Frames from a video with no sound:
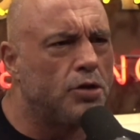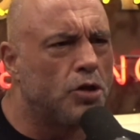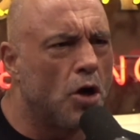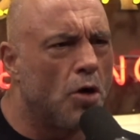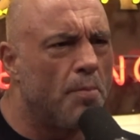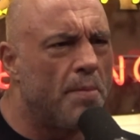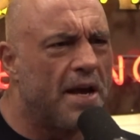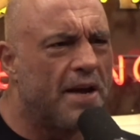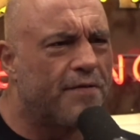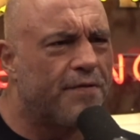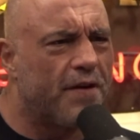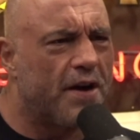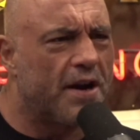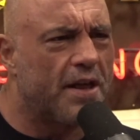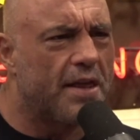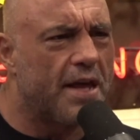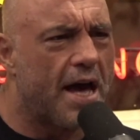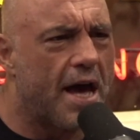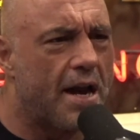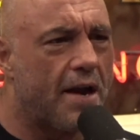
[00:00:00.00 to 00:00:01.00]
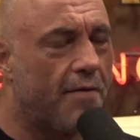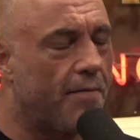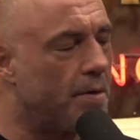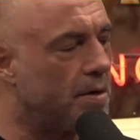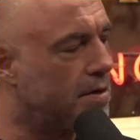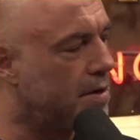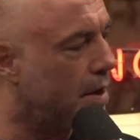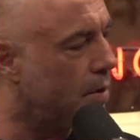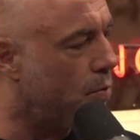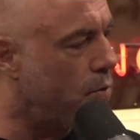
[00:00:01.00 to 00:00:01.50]
don't make fun of that,
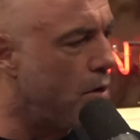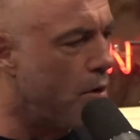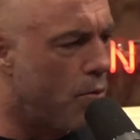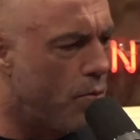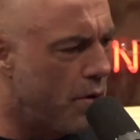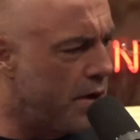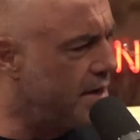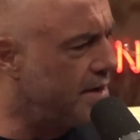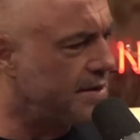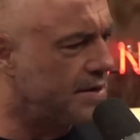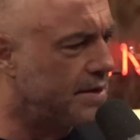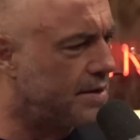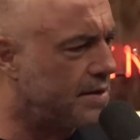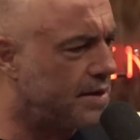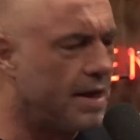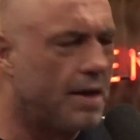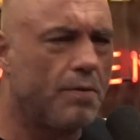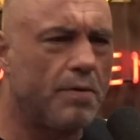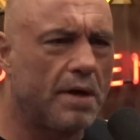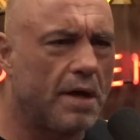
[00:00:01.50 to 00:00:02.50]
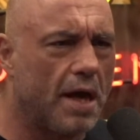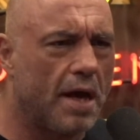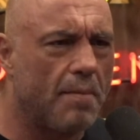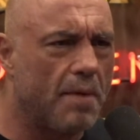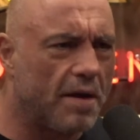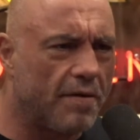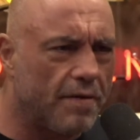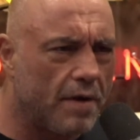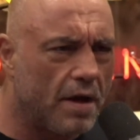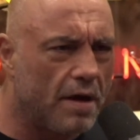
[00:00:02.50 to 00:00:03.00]
everybody's like, whoa, what is this thing we can't
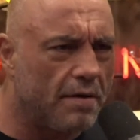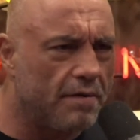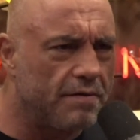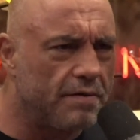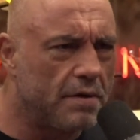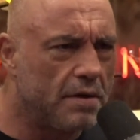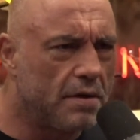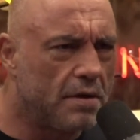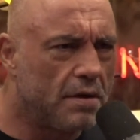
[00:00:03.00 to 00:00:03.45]
make fun of?